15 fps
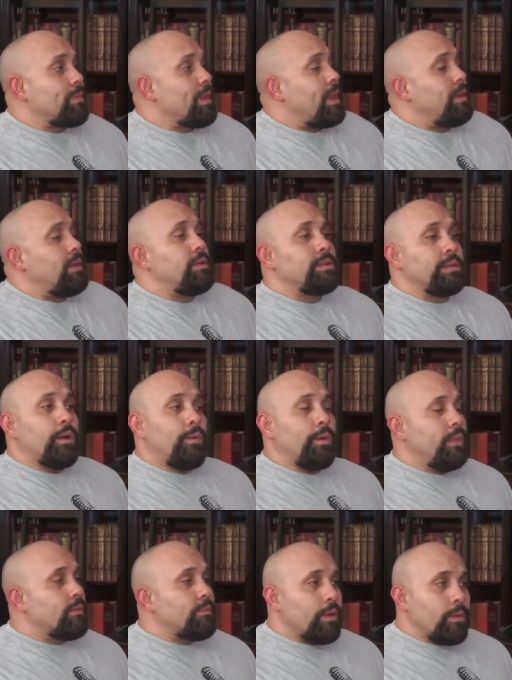and he's
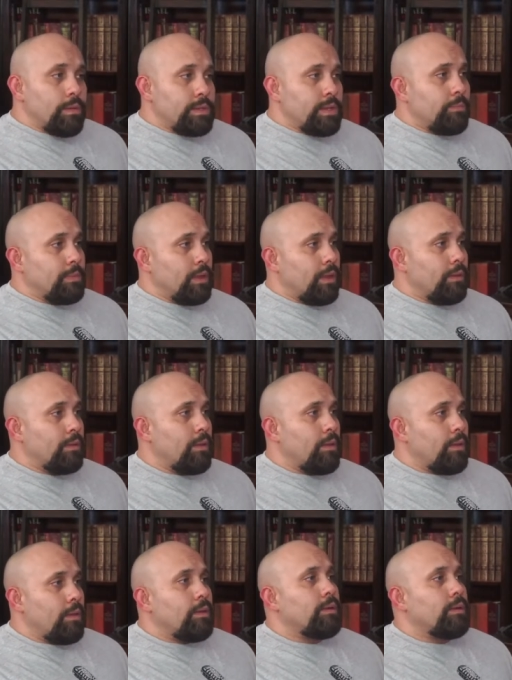noting the very same thing. Sure.